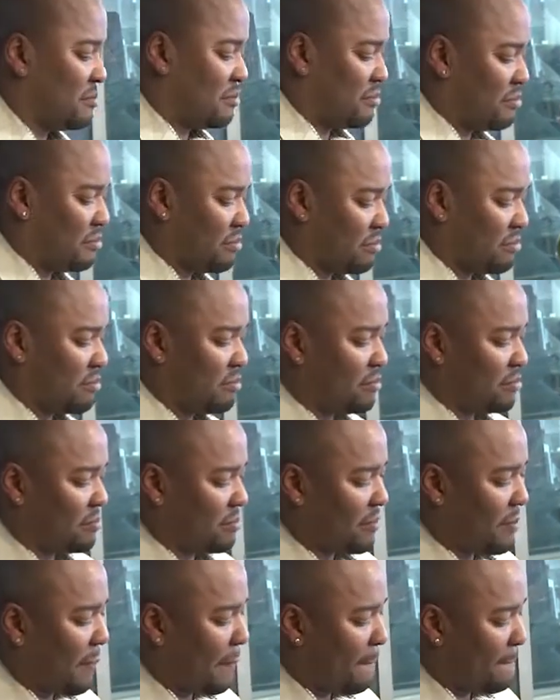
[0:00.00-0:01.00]
William
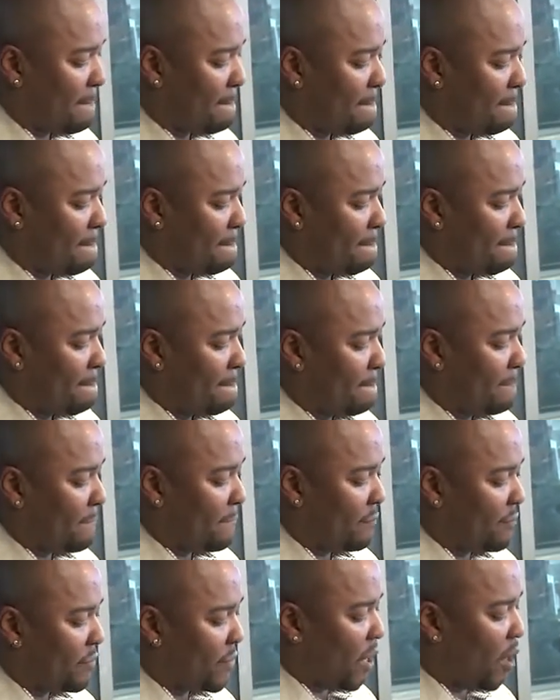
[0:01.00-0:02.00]
George Zimmerman.
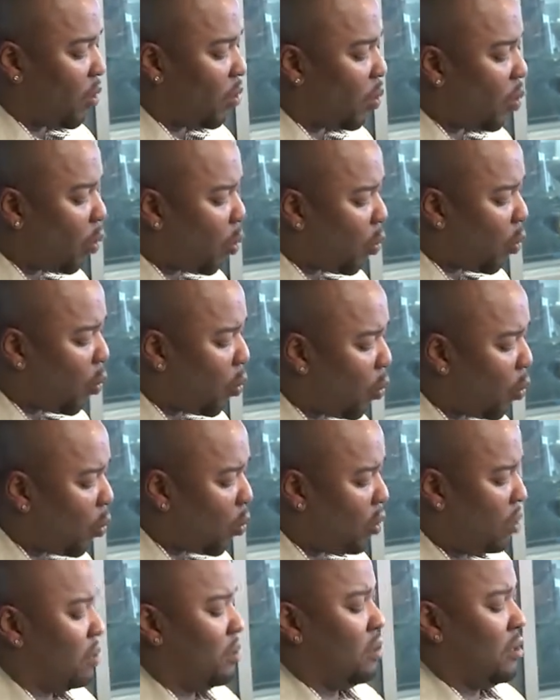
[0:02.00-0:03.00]
Yeah, that's half.
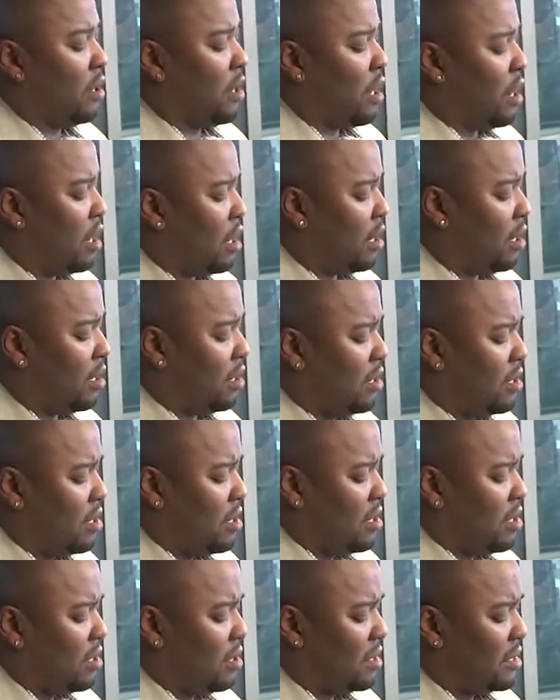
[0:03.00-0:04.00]
That's got to be at least
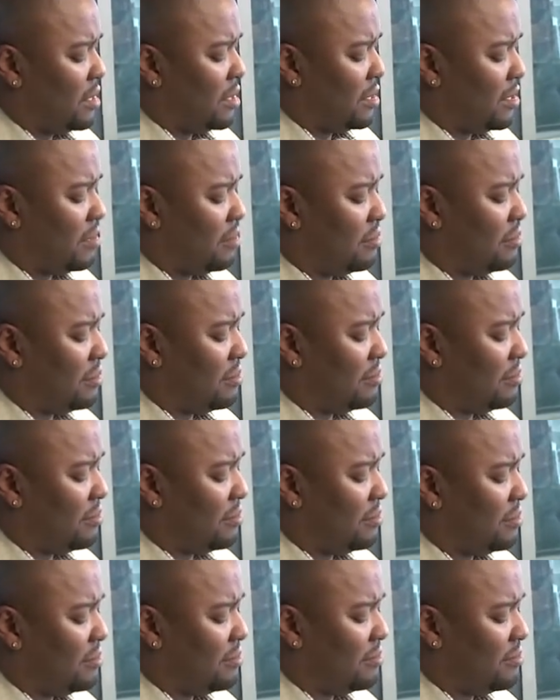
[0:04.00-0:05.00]
a million.
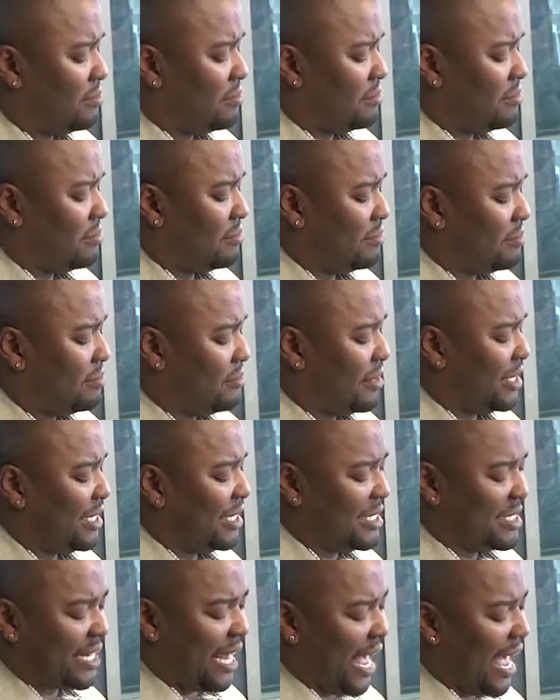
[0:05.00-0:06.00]
Yeah, at
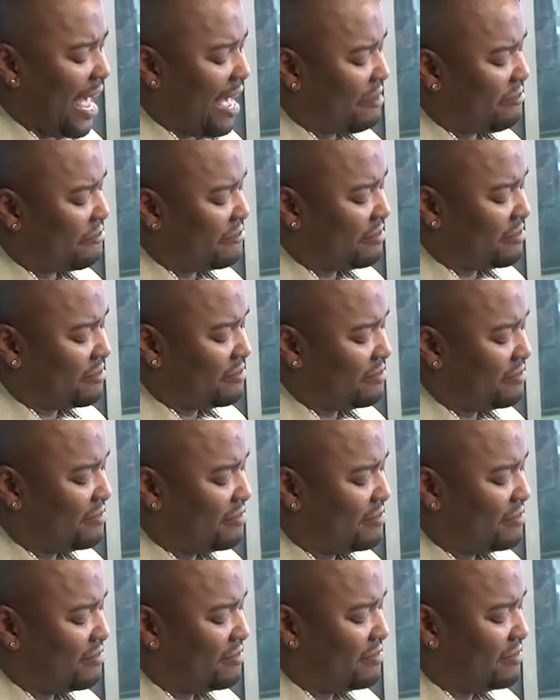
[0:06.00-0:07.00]
least half. Yeah,
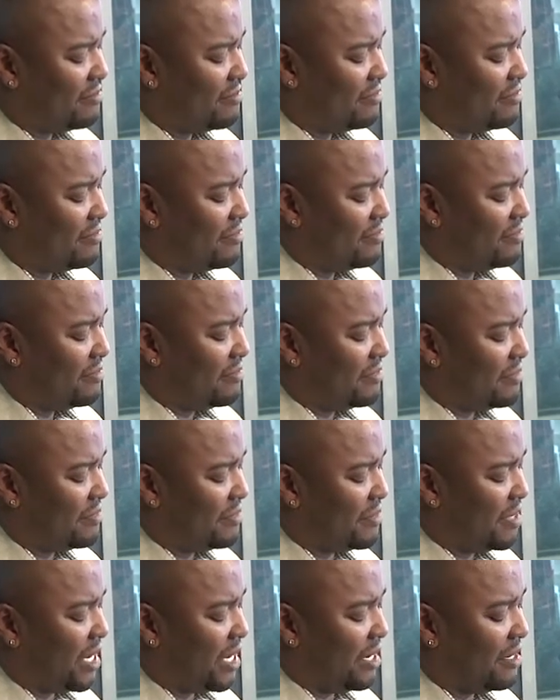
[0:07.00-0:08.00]

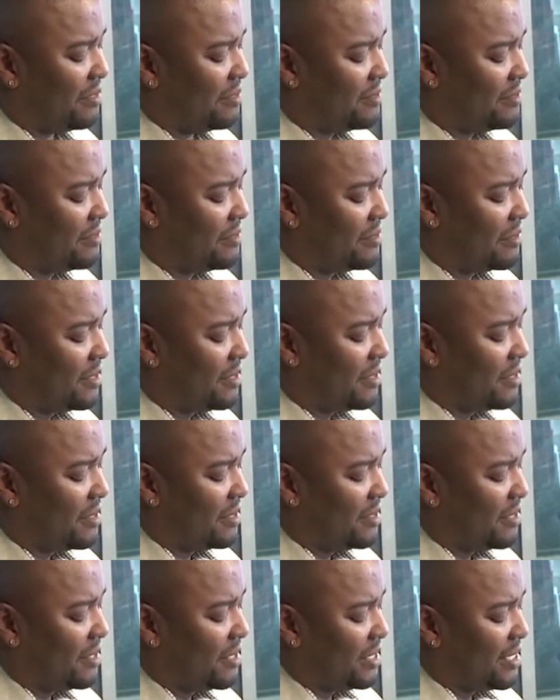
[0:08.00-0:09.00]
yeah.
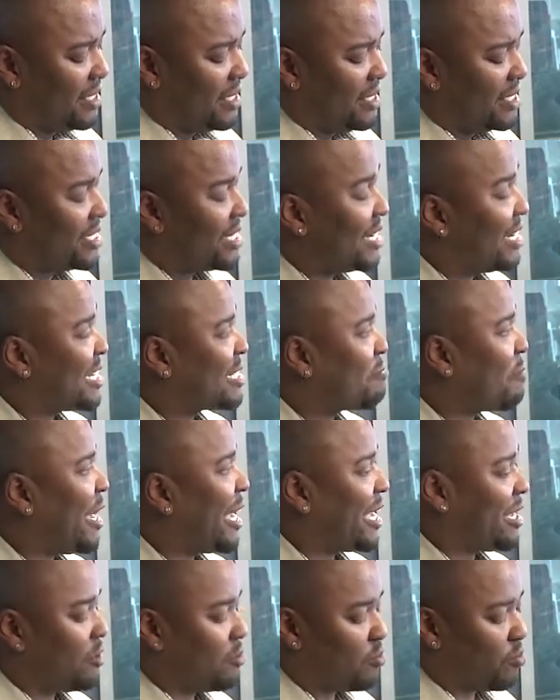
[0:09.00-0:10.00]
Said so the
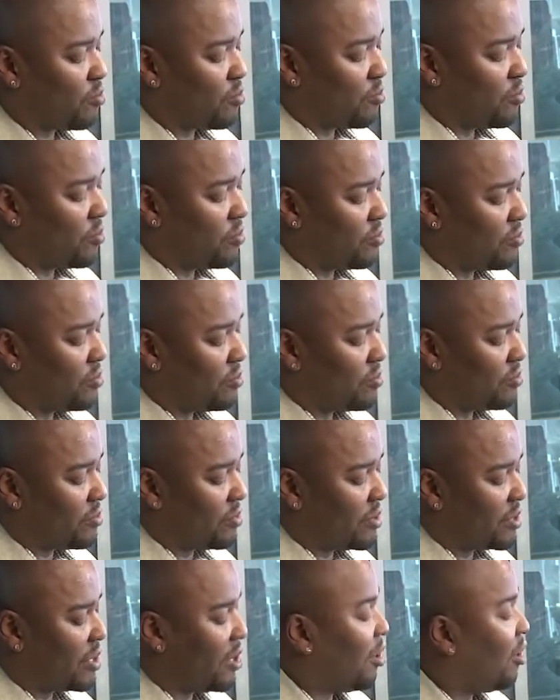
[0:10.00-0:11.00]
spike
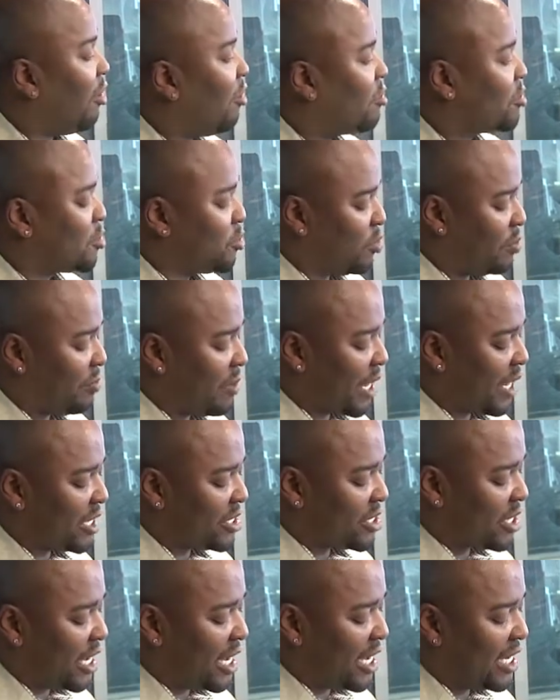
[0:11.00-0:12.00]
call to
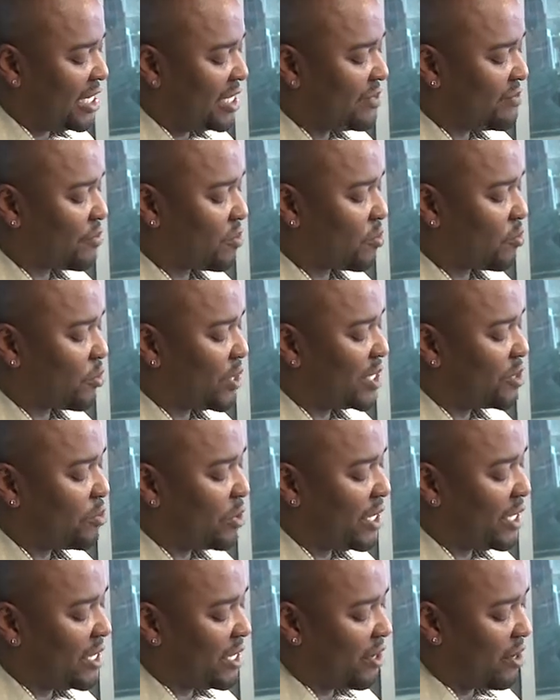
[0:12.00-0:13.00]
apologize for
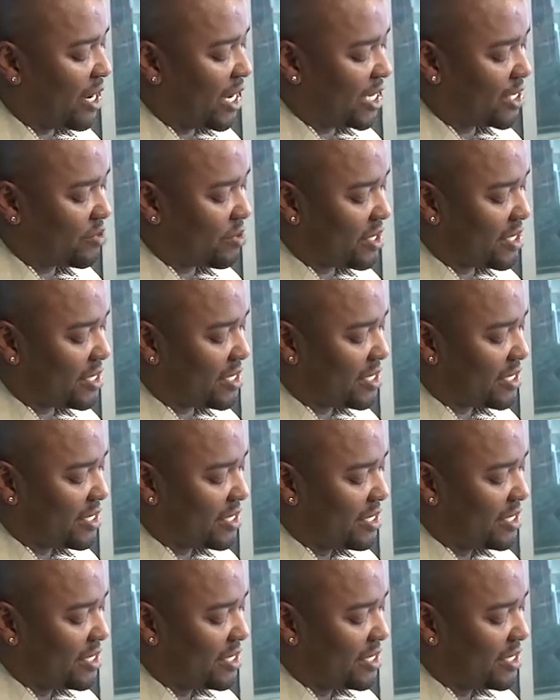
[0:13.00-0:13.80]
retweeting their address.